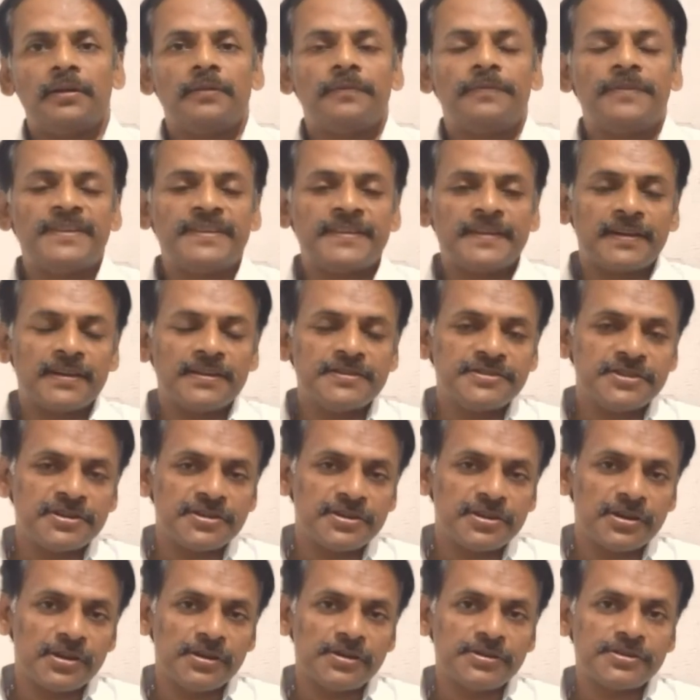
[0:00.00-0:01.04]
physical
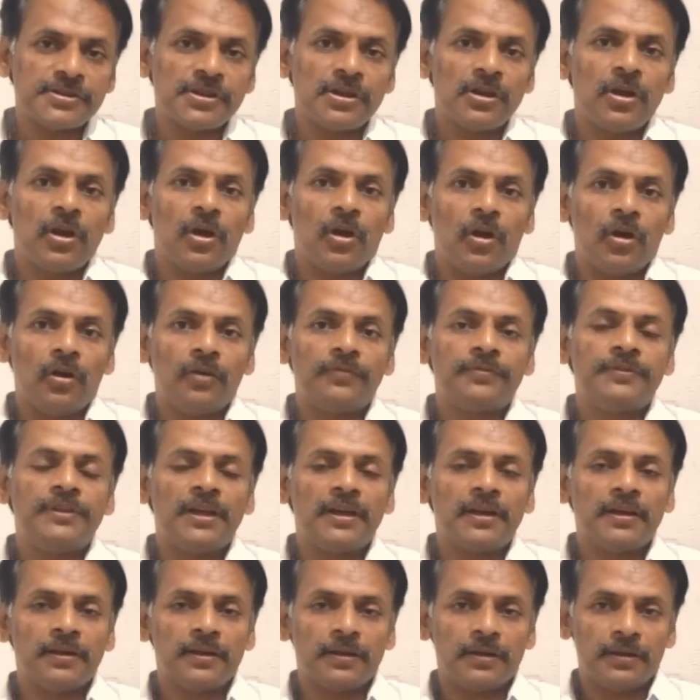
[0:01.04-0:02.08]
generals of
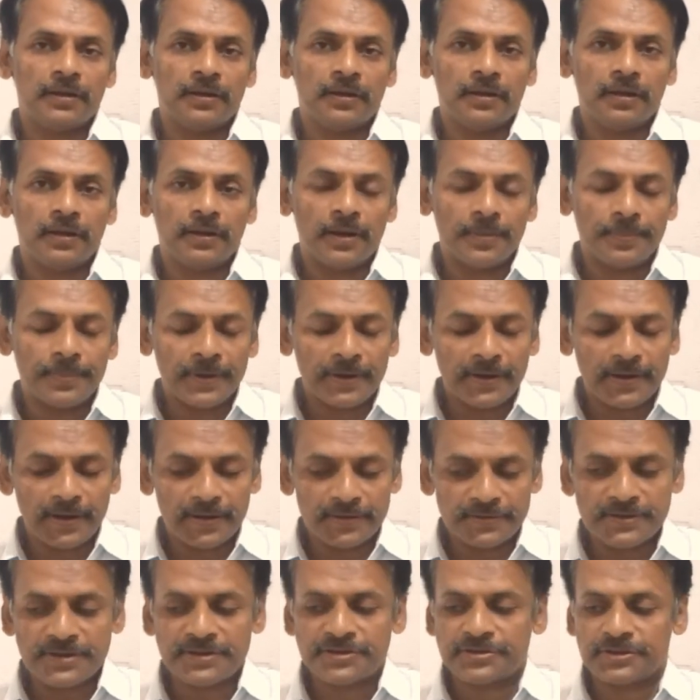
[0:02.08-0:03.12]
the
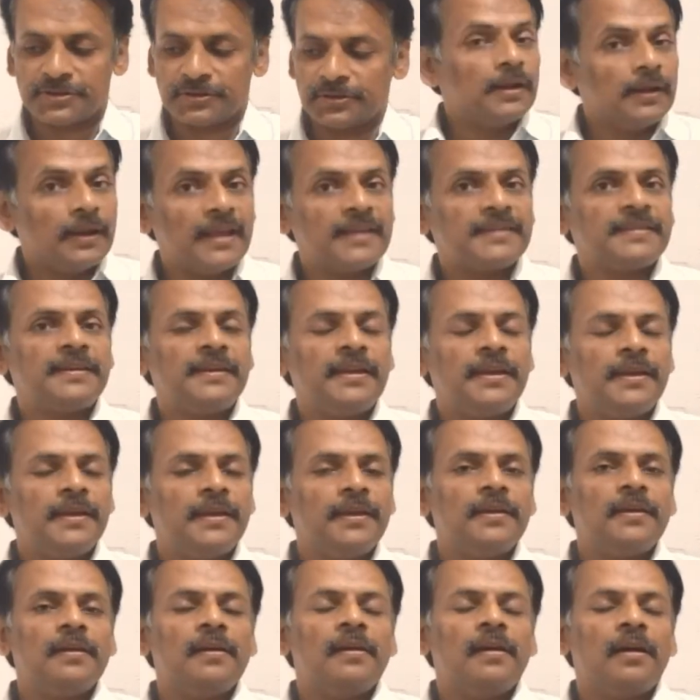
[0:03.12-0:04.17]
repertorization.
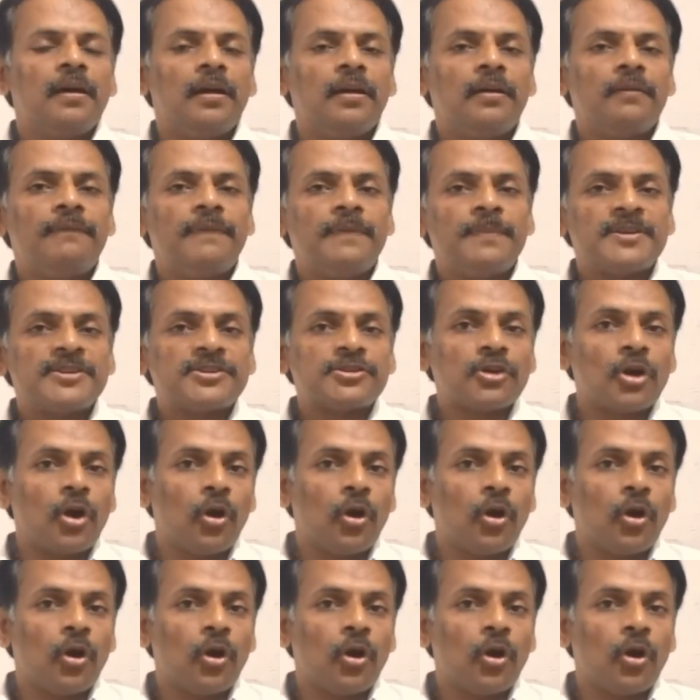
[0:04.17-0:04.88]
Lastly, we must